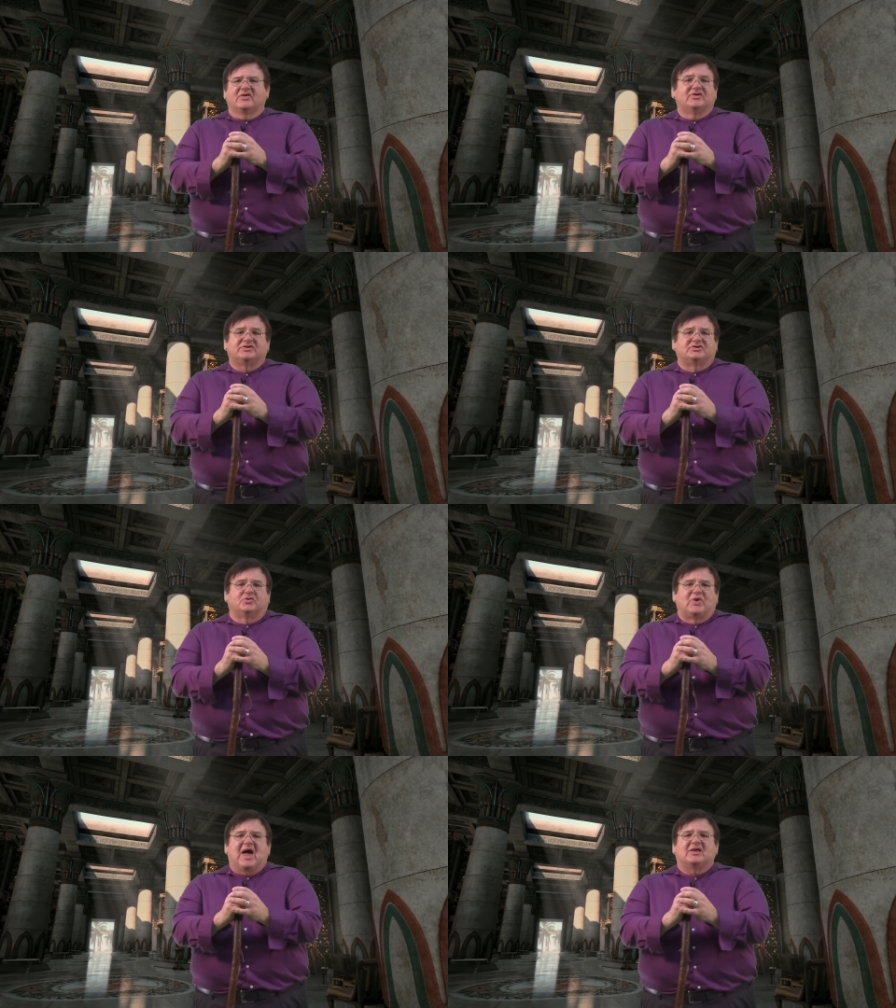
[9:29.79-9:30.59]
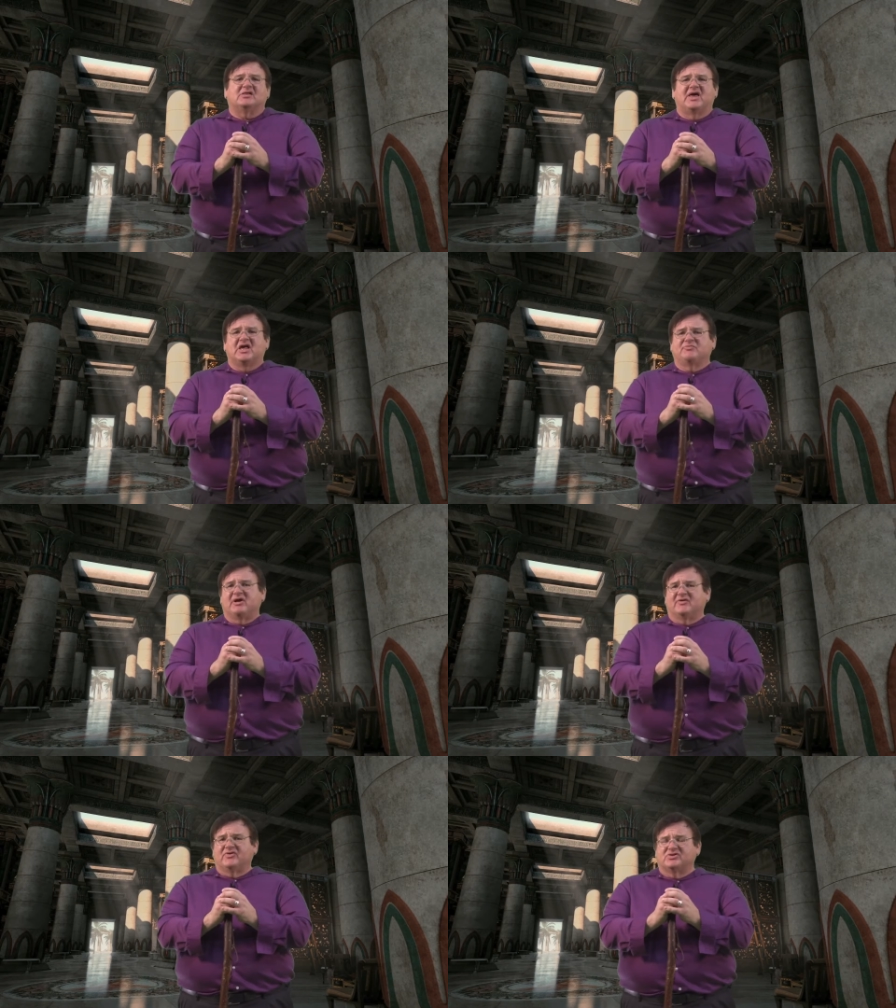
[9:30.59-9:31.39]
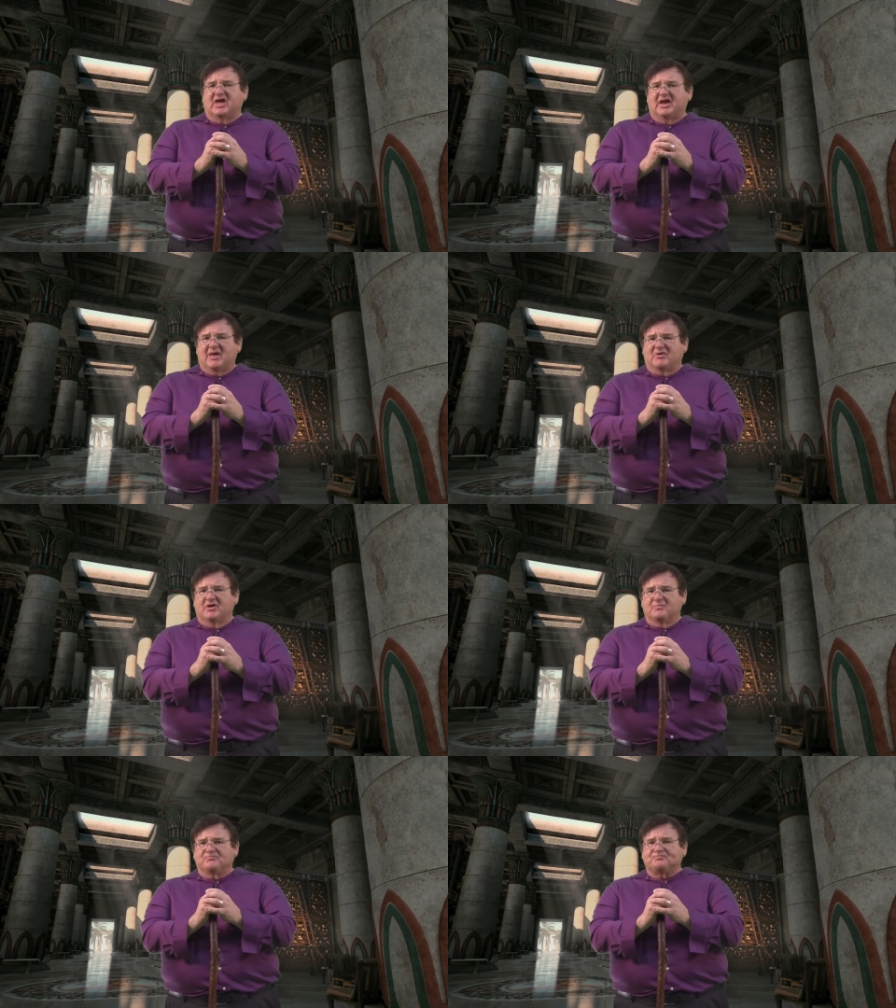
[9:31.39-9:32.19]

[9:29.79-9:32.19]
This is the radical aspect of this dynamic.